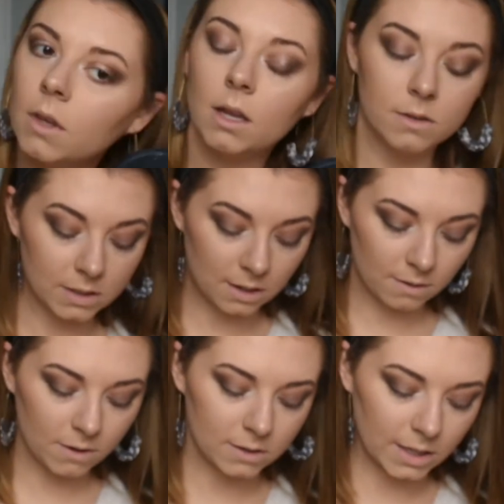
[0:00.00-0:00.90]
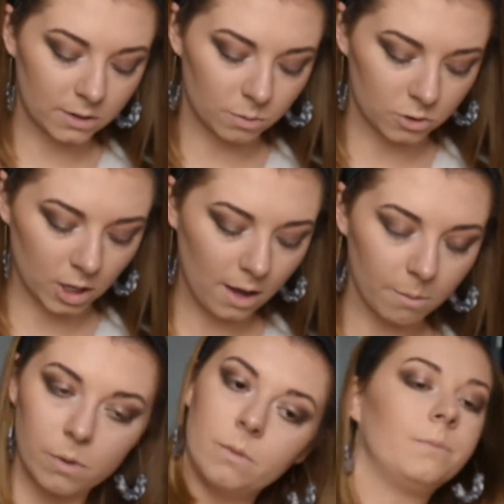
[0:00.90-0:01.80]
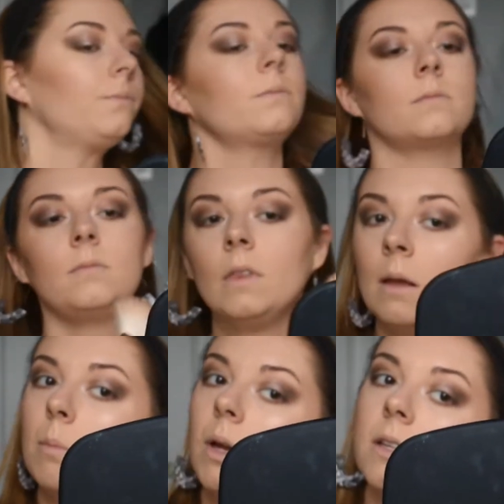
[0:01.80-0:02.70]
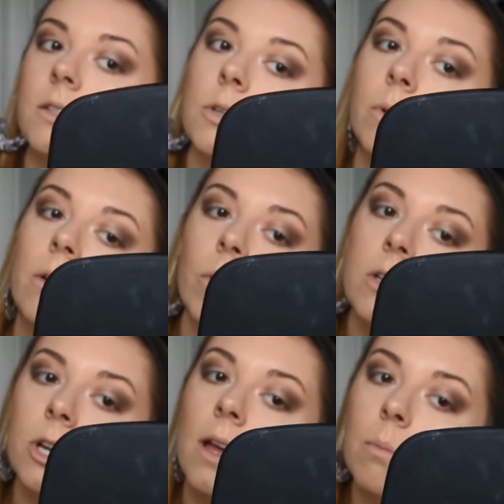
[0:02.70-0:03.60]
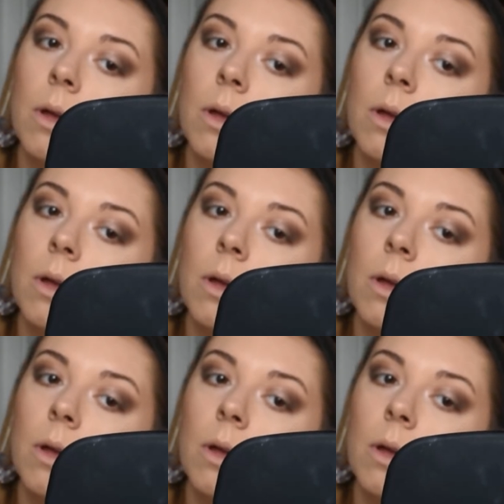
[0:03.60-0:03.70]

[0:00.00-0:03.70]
It's not even its actual job. But it's doing a great job.